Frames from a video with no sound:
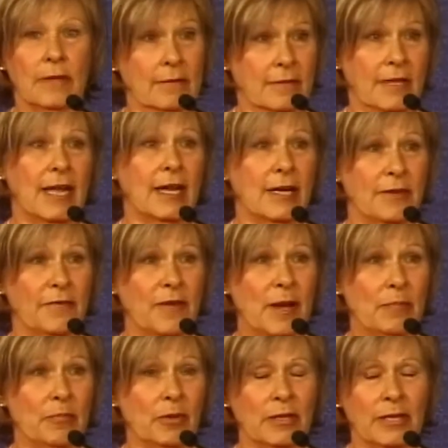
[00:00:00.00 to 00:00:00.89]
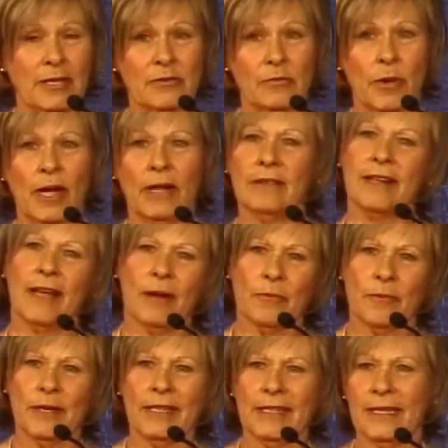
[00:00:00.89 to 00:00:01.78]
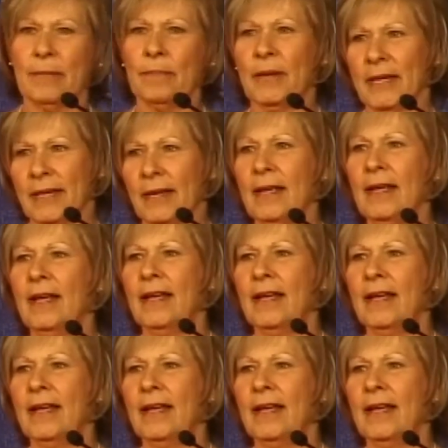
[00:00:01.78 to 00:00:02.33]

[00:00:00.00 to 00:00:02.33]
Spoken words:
the end of April as well, not really, but